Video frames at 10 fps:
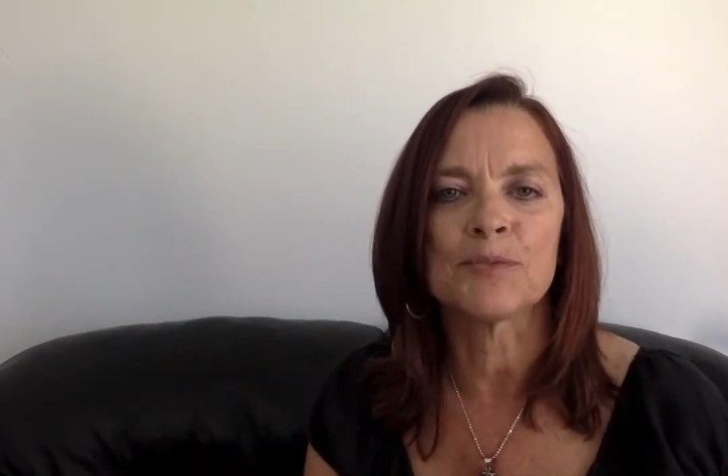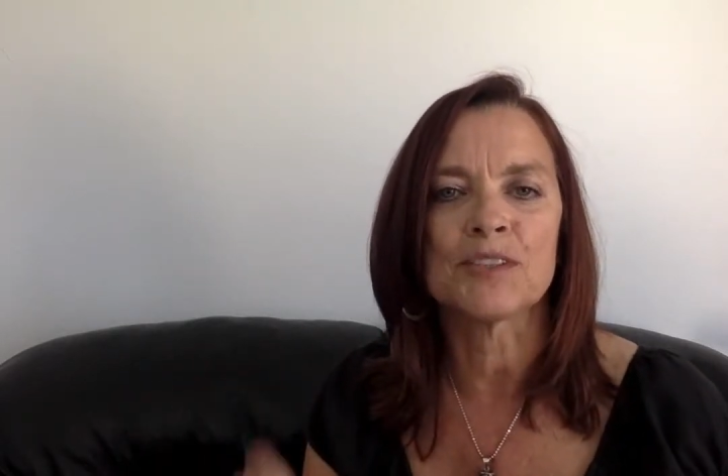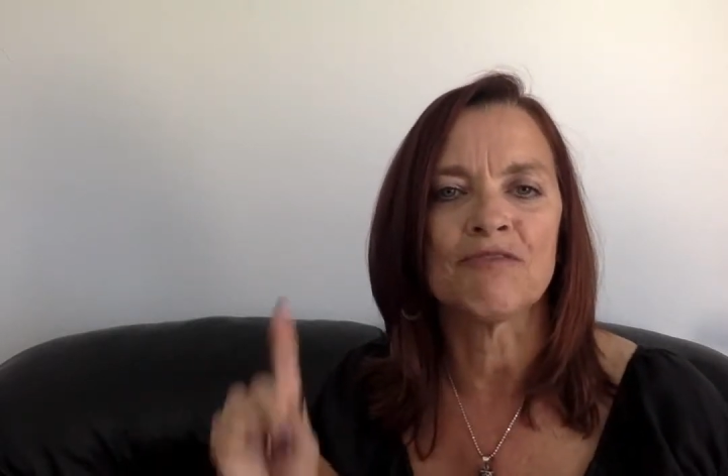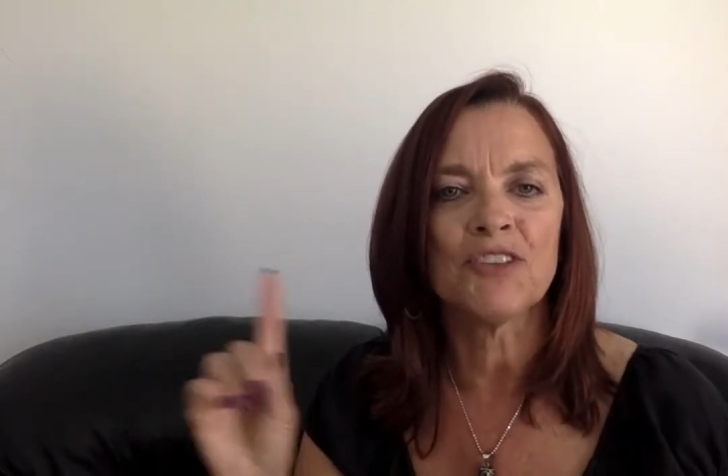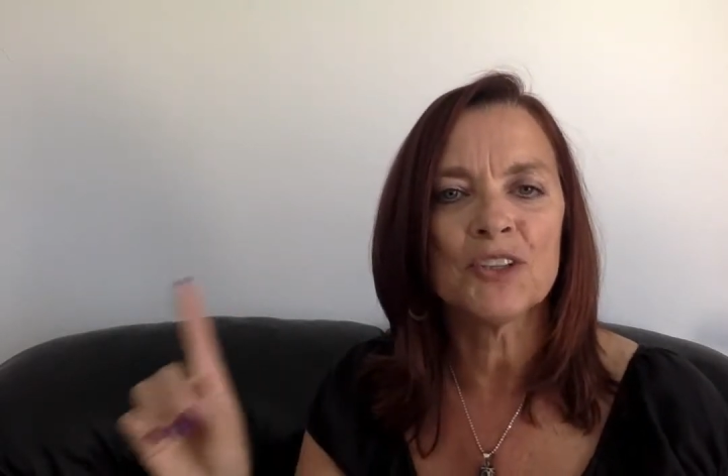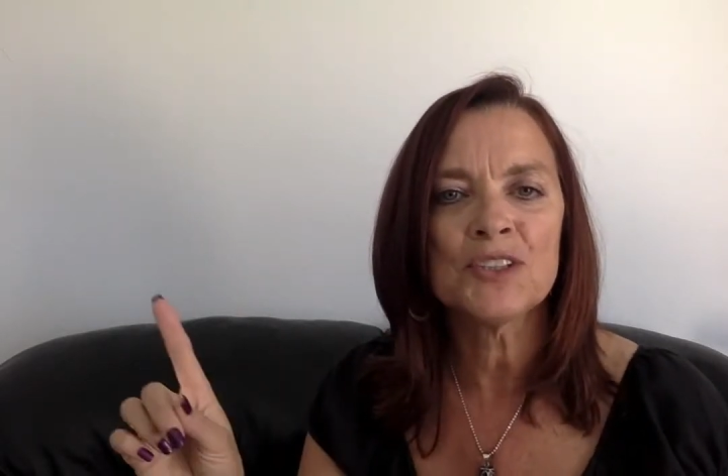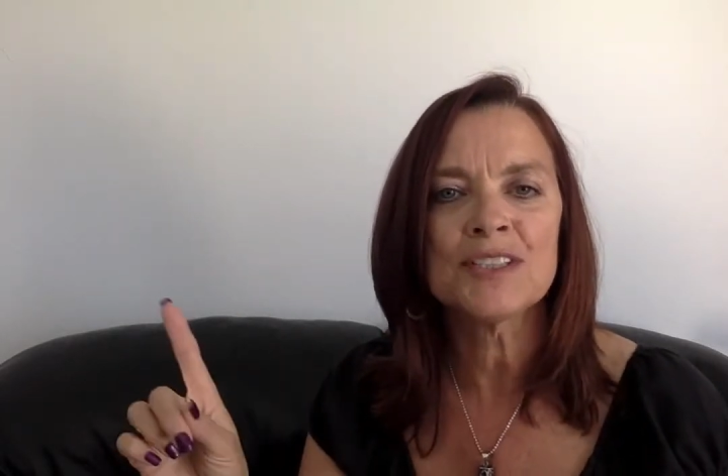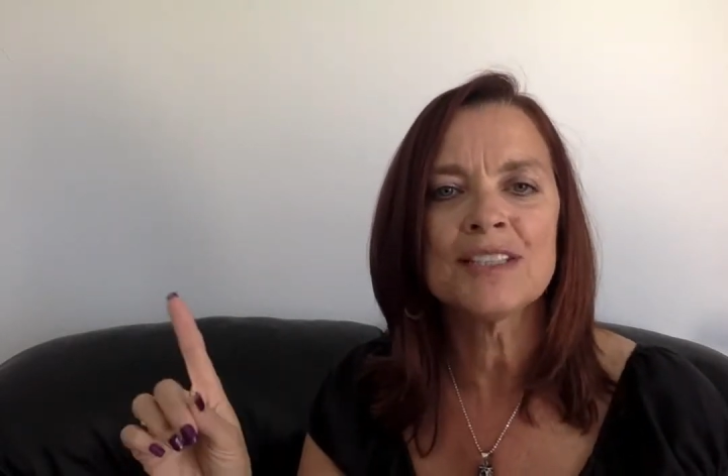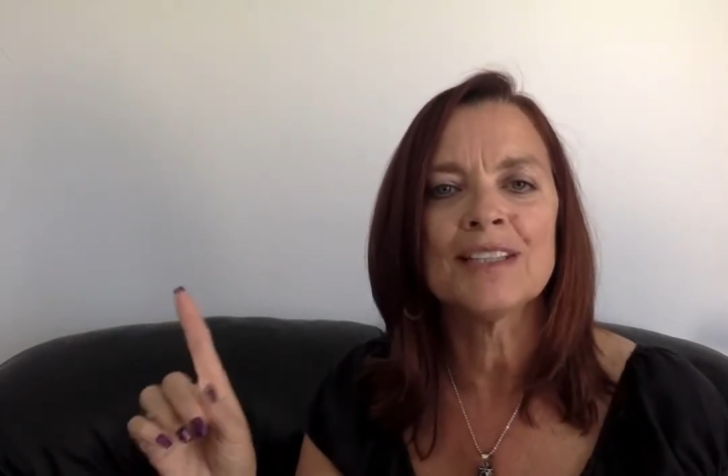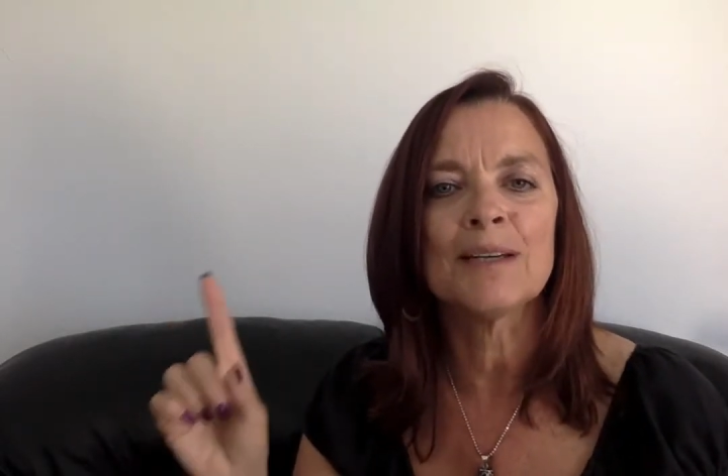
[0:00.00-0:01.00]
The first
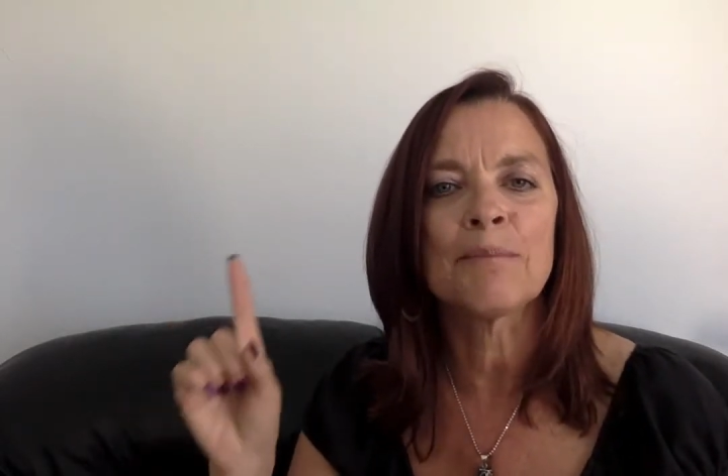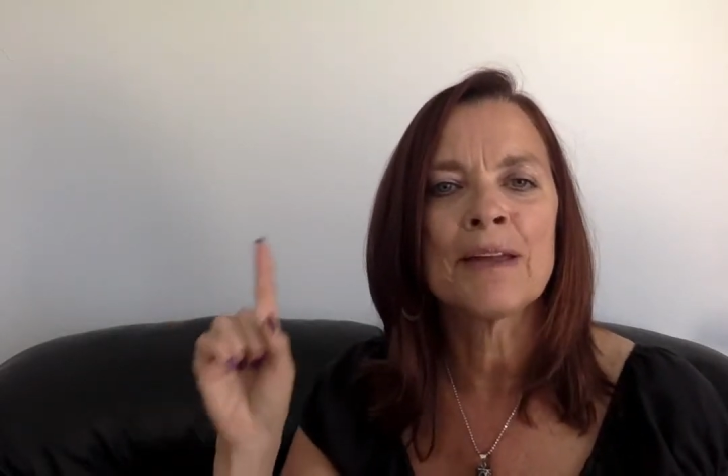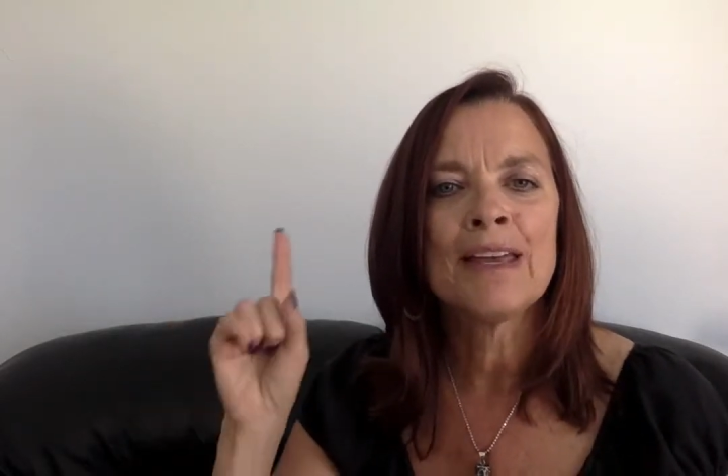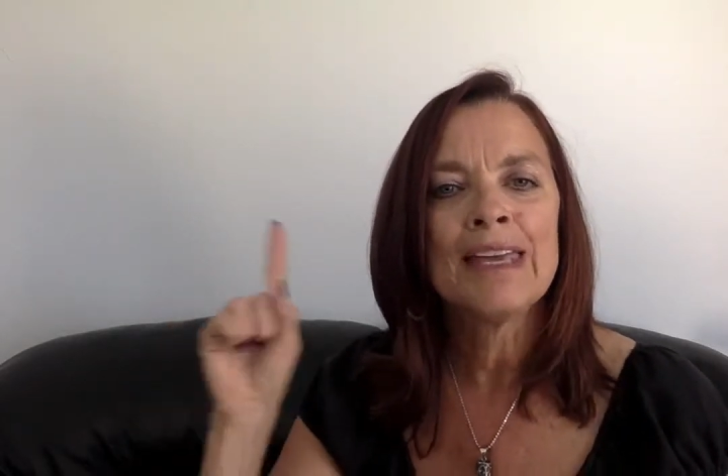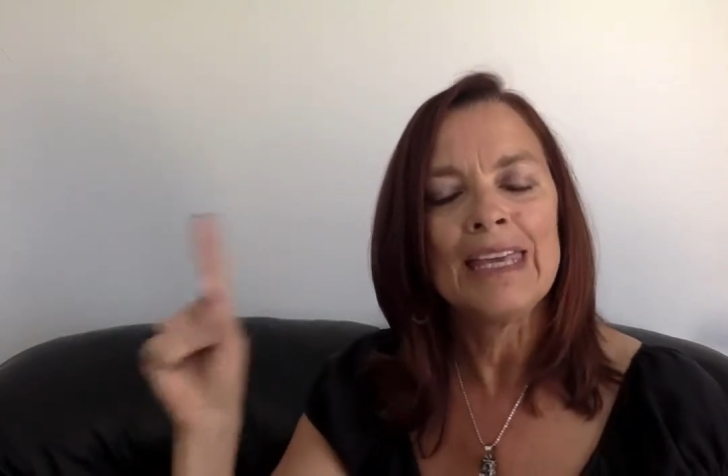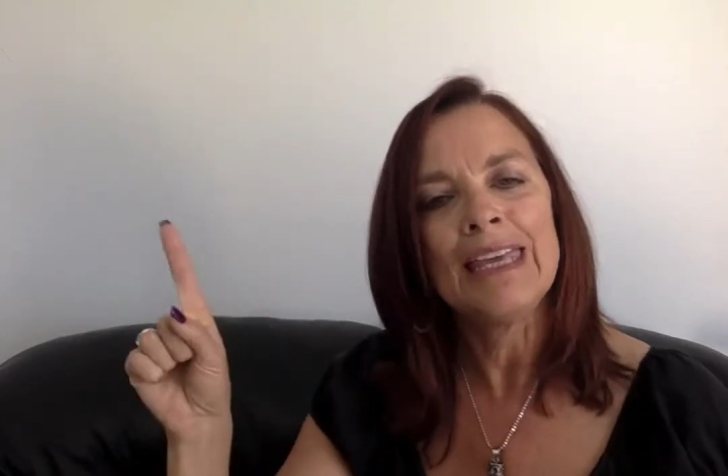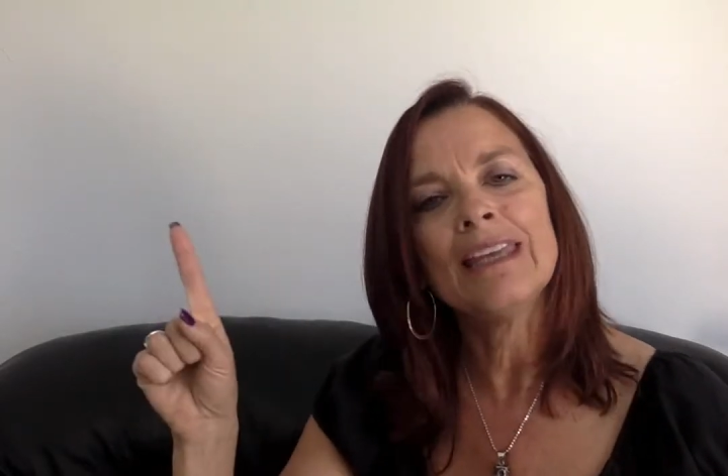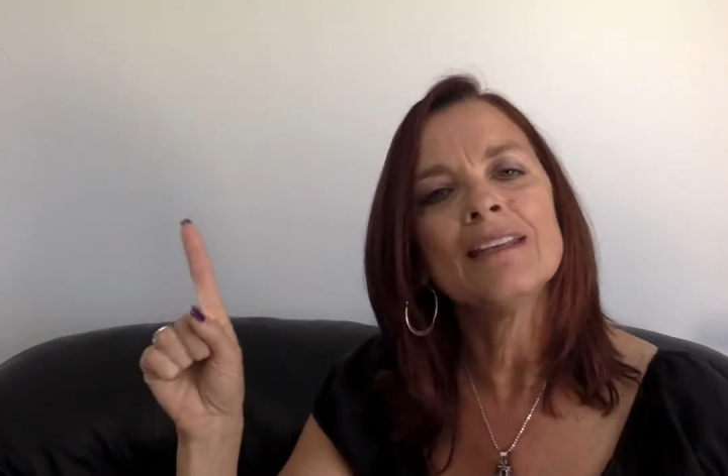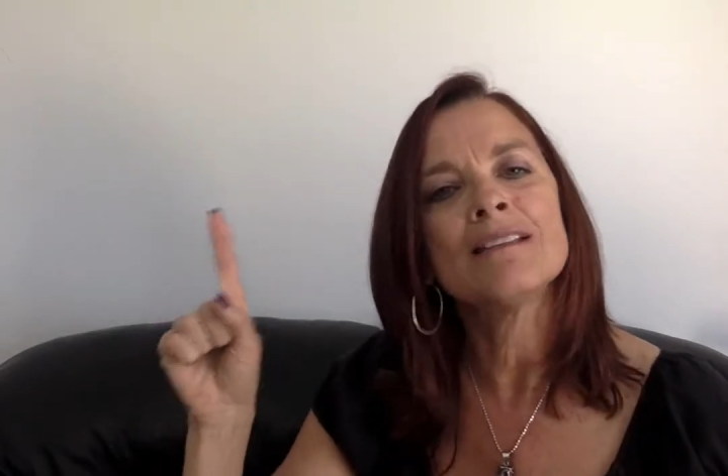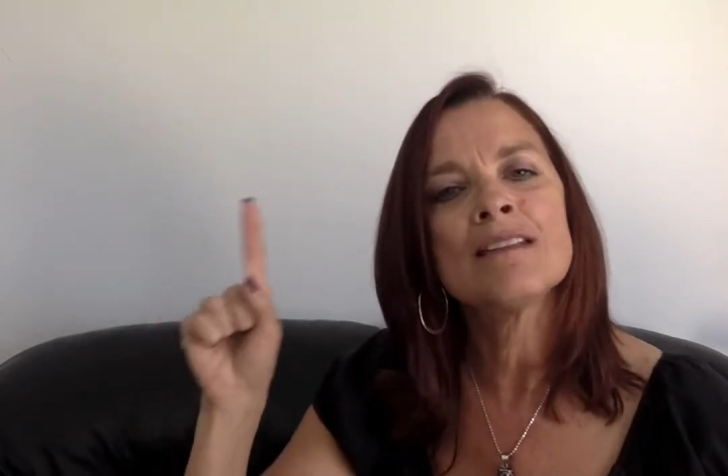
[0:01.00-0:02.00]
tip
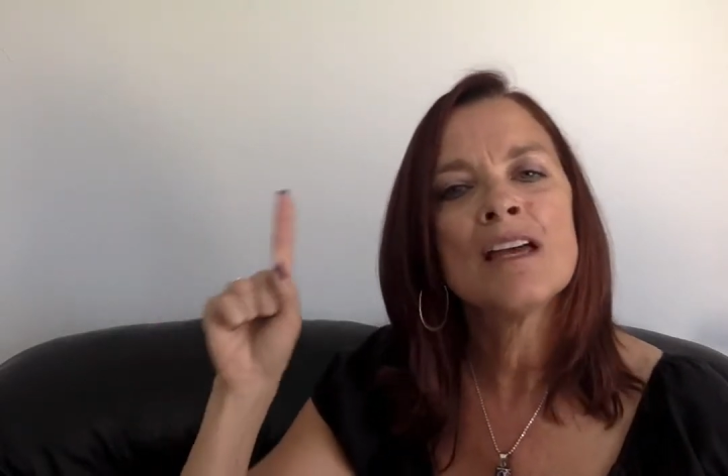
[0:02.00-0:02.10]
is